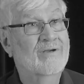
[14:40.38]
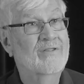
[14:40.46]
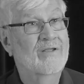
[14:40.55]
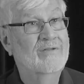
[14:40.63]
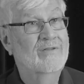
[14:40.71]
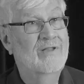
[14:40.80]

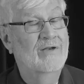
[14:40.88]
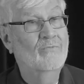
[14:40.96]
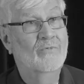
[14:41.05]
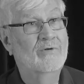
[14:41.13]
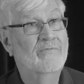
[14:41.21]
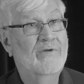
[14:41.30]
that
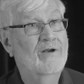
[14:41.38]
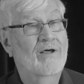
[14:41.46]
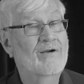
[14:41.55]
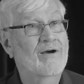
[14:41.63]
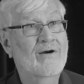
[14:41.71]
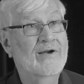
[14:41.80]
would fit
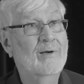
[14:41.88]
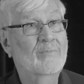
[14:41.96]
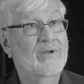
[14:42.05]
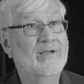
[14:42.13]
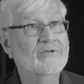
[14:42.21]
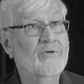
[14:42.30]
on our
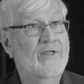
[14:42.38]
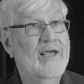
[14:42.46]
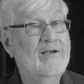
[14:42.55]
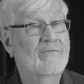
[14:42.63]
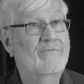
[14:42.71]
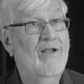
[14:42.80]
airplane. So they had
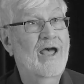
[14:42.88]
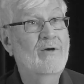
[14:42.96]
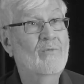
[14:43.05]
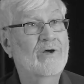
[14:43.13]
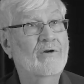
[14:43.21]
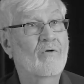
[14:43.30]
to fly
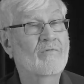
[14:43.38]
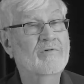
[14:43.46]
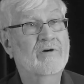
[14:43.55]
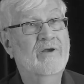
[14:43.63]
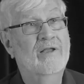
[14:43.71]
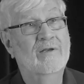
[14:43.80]
one
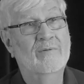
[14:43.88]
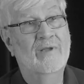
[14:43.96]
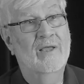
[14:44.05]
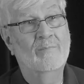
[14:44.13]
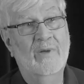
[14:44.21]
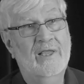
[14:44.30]
over,
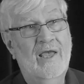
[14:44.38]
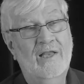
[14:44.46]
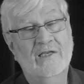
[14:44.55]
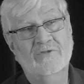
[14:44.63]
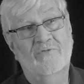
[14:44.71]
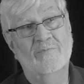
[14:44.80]
and
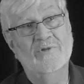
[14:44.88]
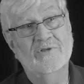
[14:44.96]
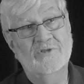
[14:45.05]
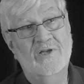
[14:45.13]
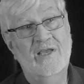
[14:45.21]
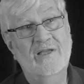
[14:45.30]
mechanics from the
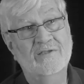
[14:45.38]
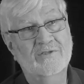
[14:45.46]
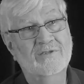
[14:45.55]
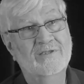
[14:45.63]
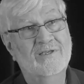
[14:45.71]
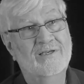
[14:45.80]

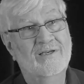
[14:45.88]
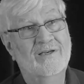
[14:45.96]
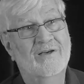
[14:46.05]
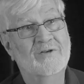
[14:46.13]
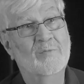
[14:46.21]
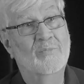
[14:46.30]
States
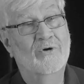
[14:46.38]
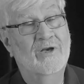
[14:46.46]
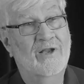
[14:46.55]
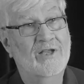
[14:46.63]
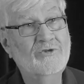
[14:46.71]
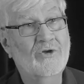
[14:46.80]
to put
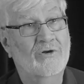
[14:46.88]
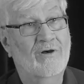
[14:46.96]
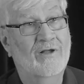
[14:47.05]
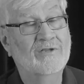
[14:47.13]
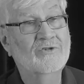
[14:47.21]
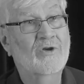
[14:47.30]
an engine
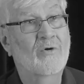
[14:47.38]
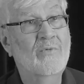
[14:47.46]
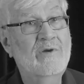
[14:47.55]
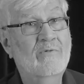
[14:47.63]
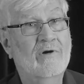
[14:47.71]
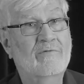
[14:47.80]
on. So
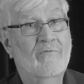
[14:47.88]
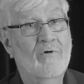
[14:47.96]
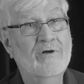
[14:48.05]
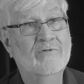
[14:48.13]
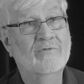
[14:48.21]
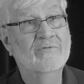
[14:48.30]
we were at
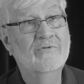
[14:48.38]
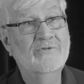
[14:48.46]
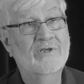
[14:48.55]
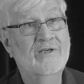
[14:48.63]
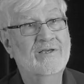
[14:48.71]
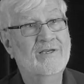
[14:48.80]
Fort
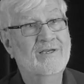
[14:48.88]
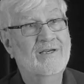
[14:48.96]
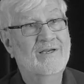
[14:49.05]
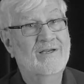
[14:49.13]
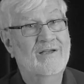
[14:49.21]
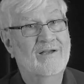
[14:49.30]
DeRussy
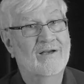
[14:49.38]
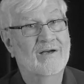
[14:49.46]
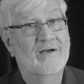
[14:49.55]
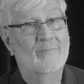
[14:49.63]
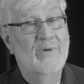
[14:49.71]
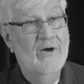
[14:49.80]

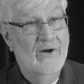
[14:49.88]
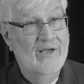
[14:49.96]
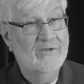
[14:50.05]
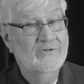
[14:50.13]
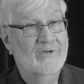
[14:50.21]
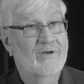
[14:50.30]

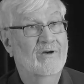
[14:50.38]
barracks,